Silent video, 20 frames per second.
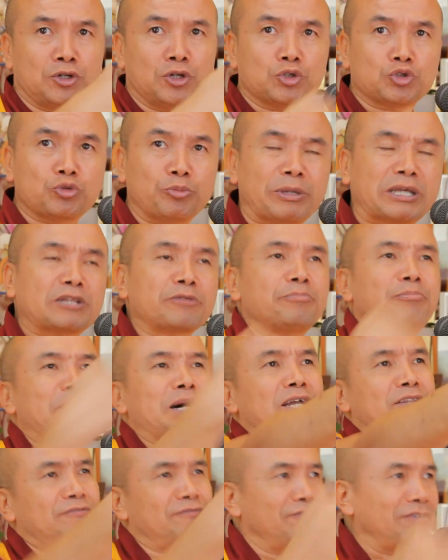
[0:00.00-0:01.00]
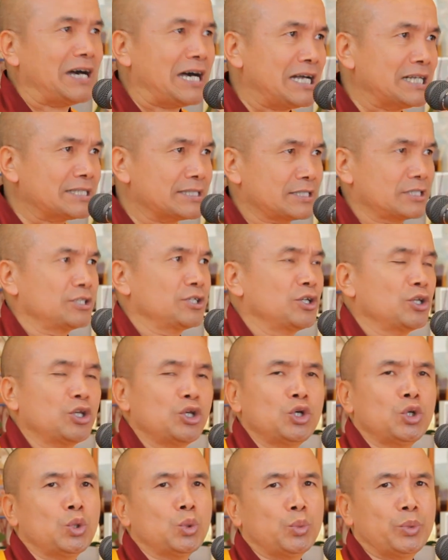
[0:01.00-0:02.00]
To make the path fast,
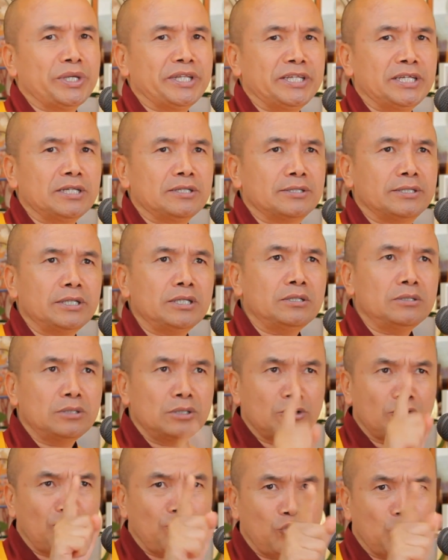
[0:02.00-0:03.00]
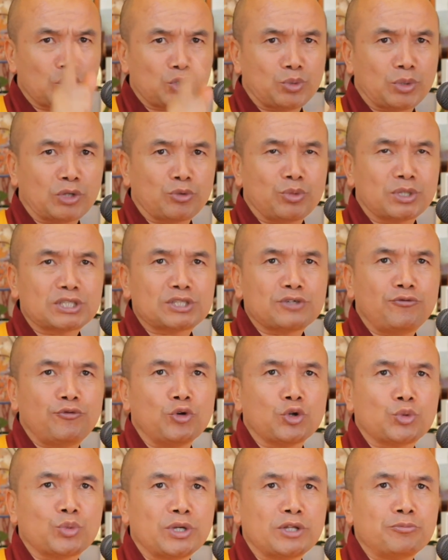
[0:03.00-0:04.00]
we need the fourth one. What's the
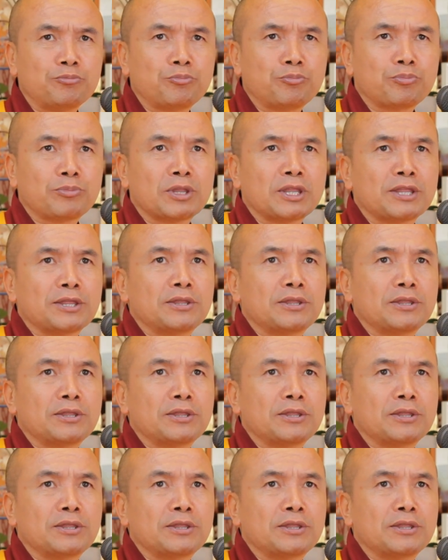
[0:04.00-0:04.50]
fourth one?